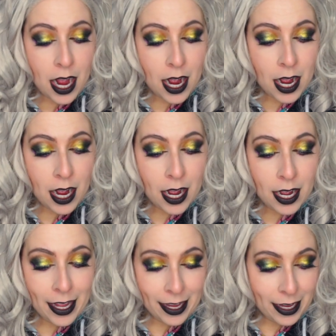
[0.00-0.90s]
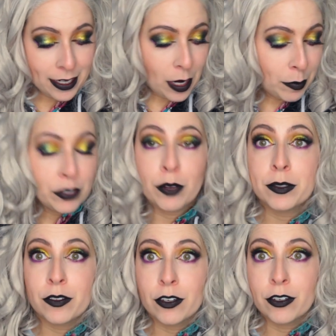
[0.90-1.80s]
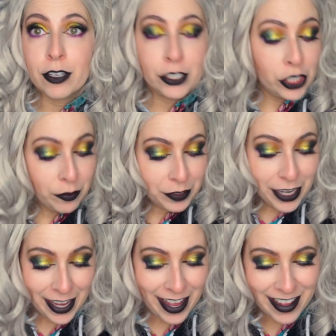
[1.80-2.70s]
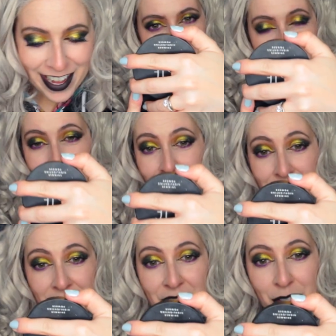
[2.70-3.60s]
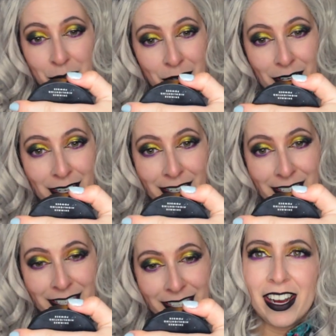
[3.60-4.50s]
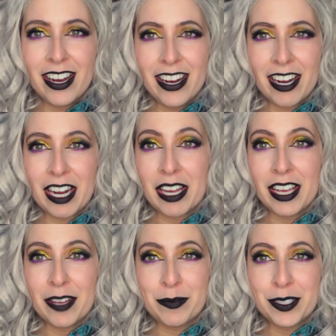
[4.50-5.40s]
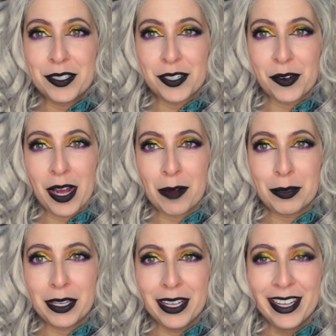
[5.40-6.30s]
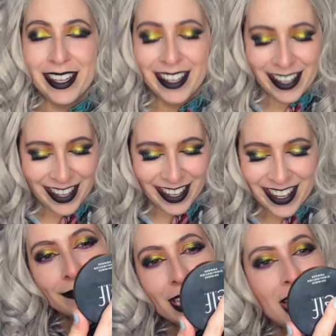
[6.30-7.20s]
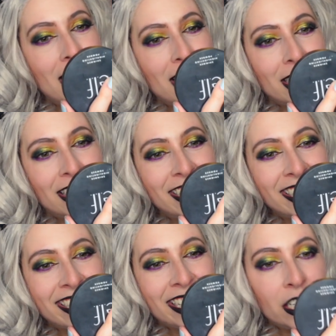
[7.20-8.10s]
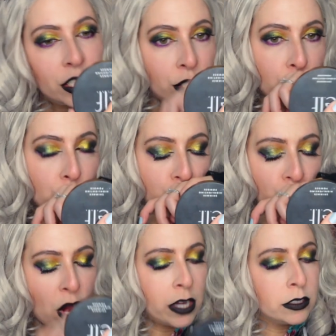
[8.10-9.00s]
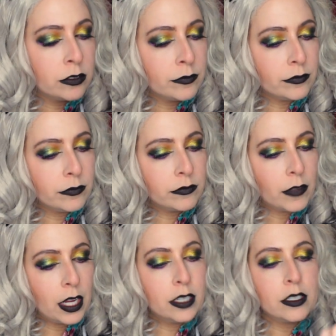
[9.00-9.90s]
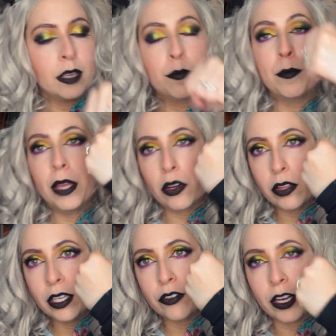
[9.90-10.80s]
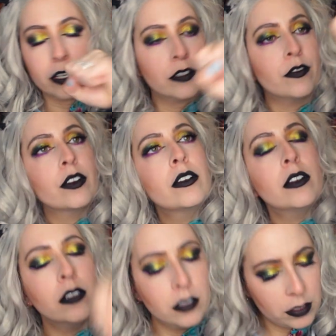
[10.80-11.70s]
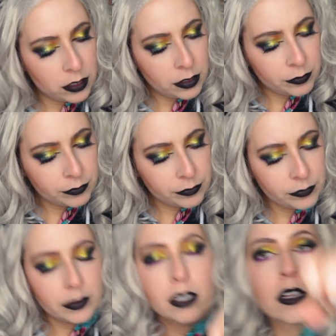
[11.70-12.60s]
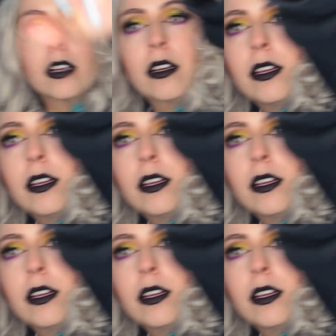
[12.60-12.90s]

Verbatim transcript: and now my dreams are achieved. This looks so good. I am so happy. Yeah, this is, it's like barely transferred. Oh,